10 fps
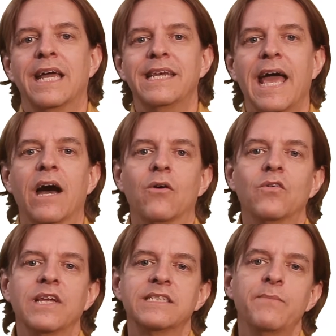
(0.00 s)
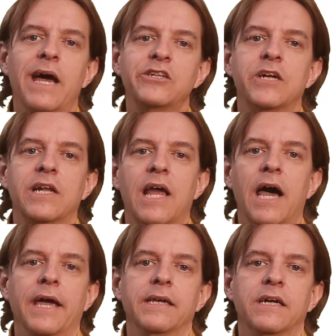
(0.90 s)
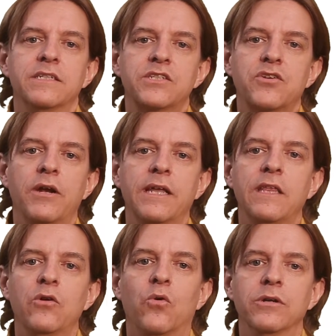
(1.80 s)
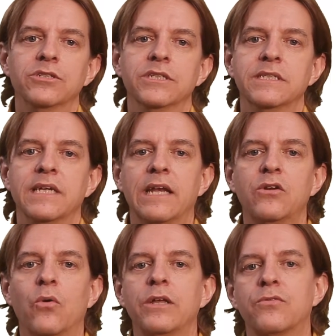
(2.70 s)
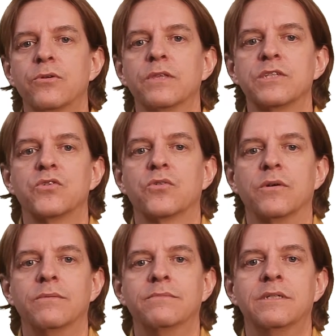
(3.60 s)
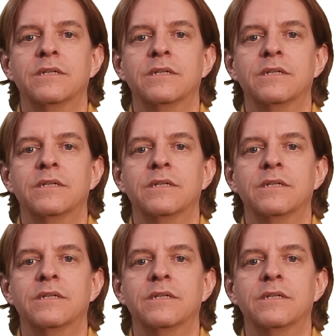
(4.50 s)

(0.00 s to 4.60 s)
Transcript: Now, let's imagine a line, starting at the origin and going through the circle.